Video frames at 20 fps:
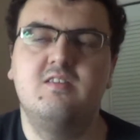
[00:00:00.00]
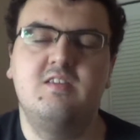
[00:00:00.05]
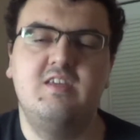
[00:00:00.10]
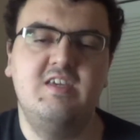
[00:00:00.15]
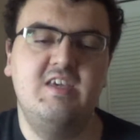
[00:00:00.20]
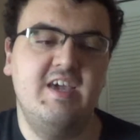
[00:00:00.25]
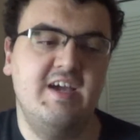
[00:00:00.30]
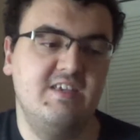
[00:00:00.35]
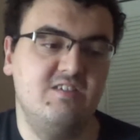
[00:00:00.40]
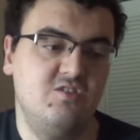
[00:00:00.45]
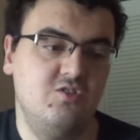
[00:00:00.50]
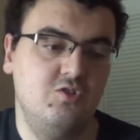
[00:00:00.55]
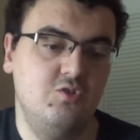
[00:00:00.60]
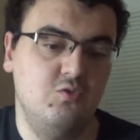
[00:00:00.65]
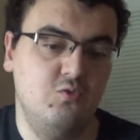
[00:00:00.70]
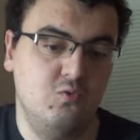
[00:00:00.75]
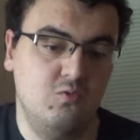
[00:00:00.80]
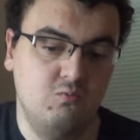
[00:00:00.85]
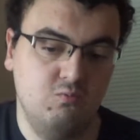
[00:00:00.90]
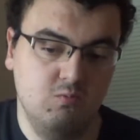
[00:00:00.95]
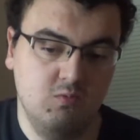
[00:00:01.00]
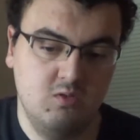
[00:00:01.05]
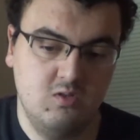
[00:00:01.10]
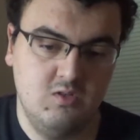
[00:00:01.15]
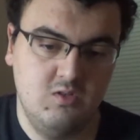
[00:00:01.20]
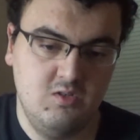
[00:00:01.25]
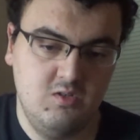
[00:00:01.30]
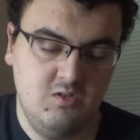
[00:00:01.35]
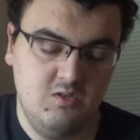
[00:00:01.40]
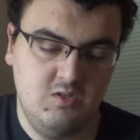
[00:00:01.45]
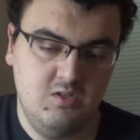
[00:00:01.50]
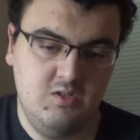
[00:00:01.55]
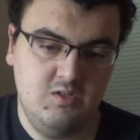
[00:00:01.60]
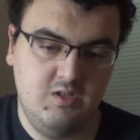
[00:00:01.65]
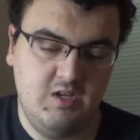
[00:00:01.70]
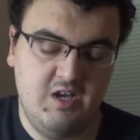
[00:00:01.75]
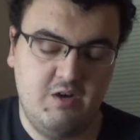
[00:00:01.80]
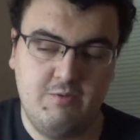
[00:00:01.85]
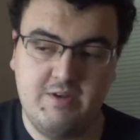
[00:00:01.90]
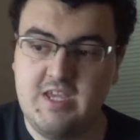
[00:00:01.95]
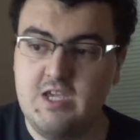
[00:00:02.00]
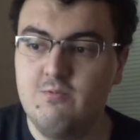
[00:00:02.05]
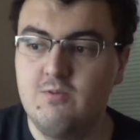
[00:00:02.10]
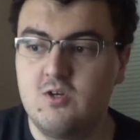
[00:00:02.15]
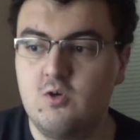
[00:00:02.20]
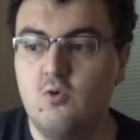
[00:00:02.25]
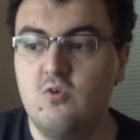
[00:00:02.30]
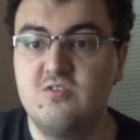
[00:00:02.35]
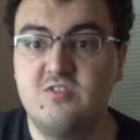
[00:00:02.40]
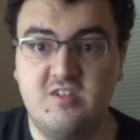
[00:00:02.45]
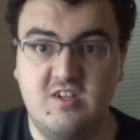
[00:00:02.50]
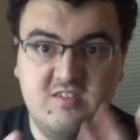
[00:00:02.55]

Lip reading: He has to, when he records,